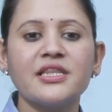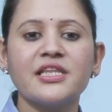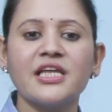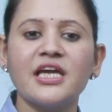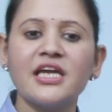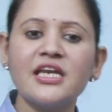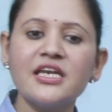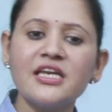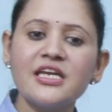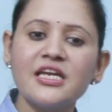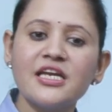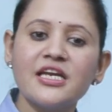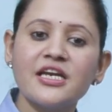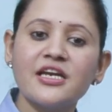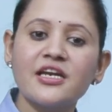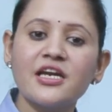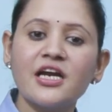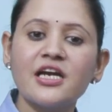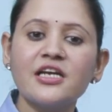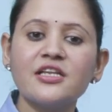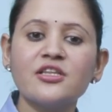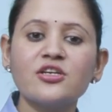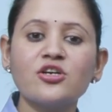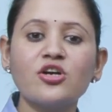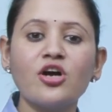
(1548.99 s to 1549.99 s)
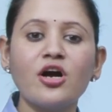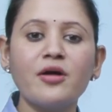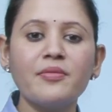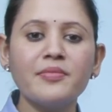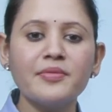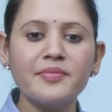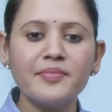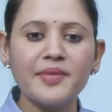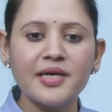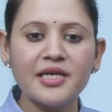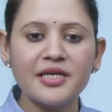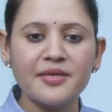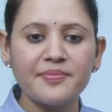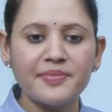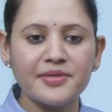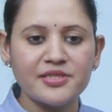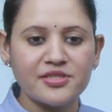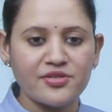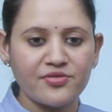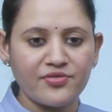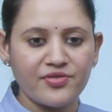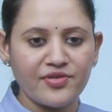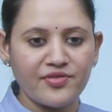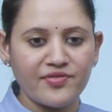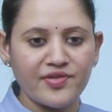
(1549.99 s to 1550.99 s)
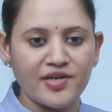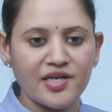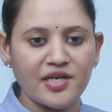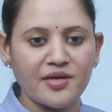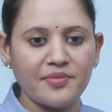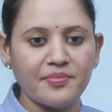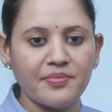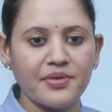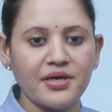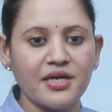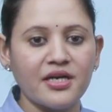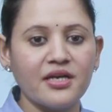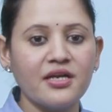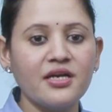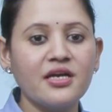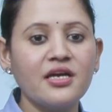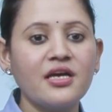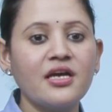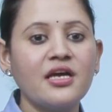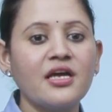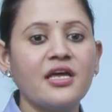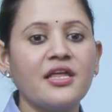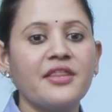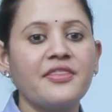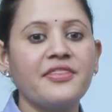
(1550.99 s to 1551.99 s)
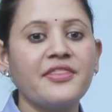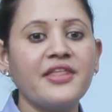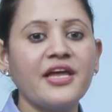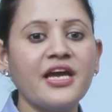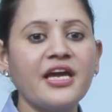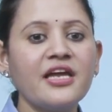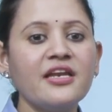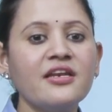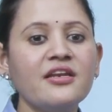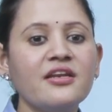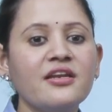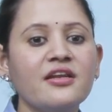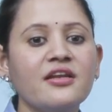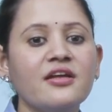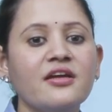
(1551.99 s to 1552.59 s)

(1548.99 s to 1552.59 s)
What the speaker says: then write the common multiples of given number. Then